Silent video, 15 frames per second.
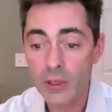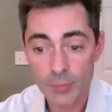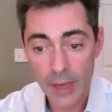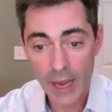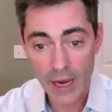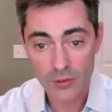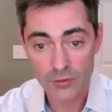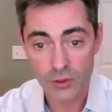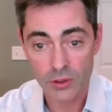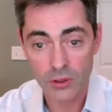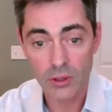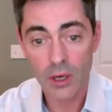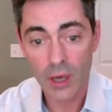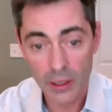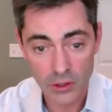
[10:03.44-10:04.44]
impactful
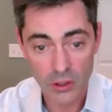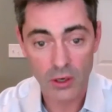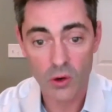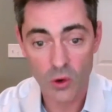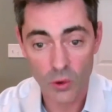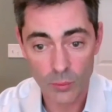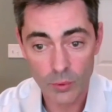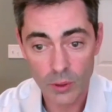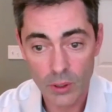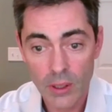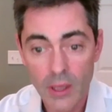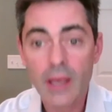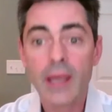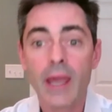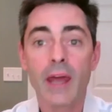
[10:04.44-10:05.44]
on your home,
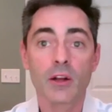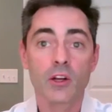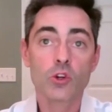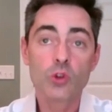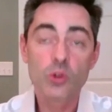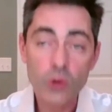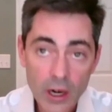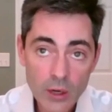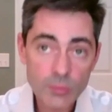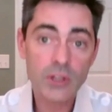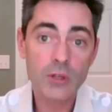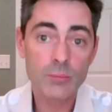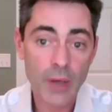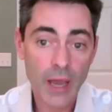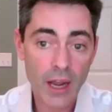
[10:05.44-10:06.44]
and incredibly
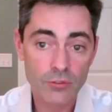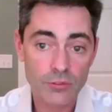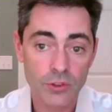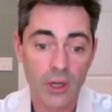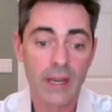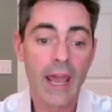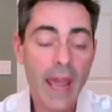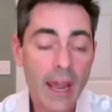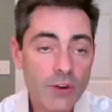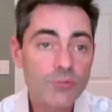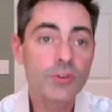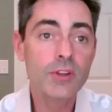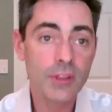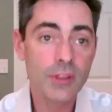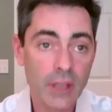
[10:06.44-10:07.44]
impactful on
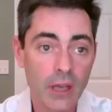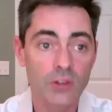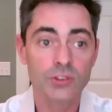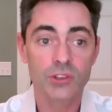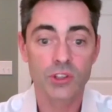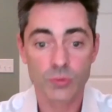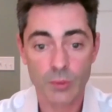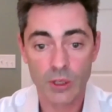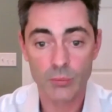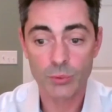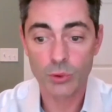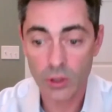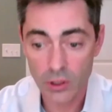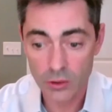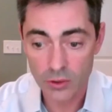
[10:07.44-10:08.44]
everything else that's being
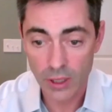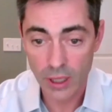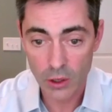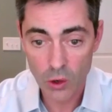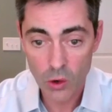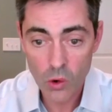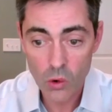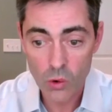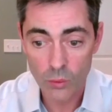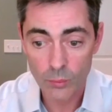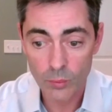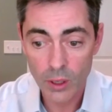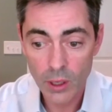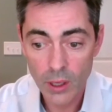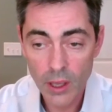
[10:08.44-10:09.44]
put into that home,
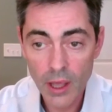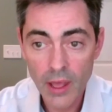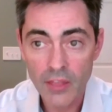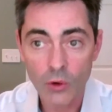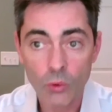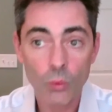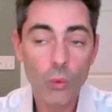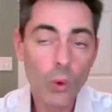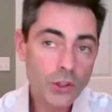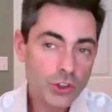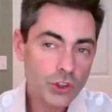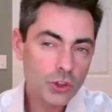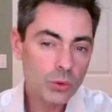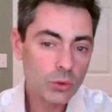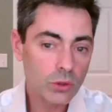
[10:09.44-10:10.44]
then
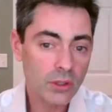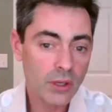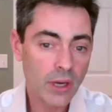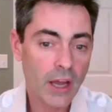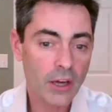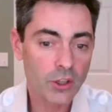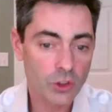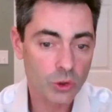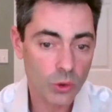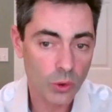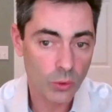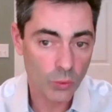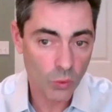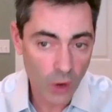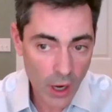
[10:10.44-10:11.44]
once you learn how to do
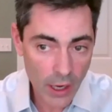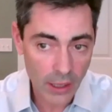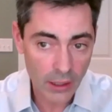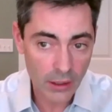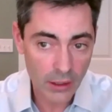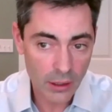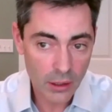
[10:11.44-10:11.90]
it right,